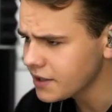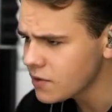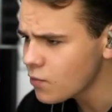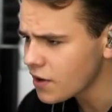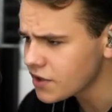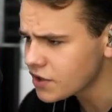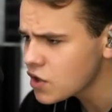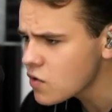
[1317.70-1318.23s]
it
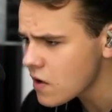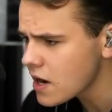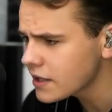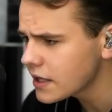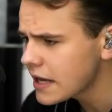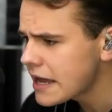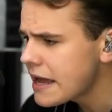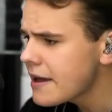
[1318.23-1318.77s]
didn't want to do
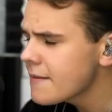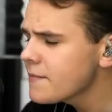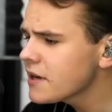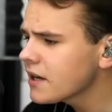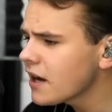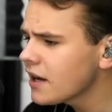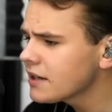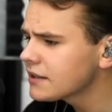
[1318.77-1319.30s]
it
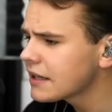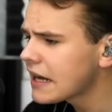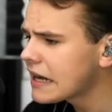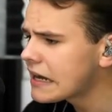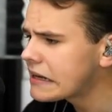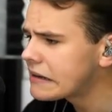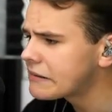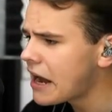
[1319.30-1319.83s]
because
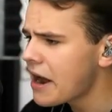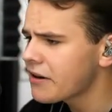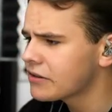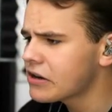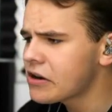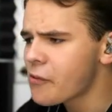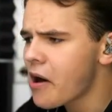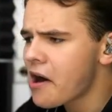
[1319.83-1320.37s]
I
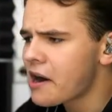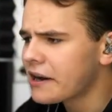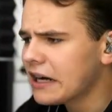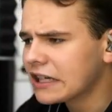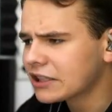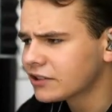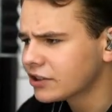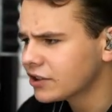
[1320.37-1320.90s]
don't know why,
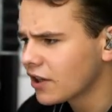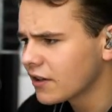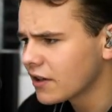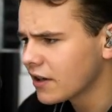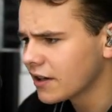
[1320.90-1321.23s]
actually.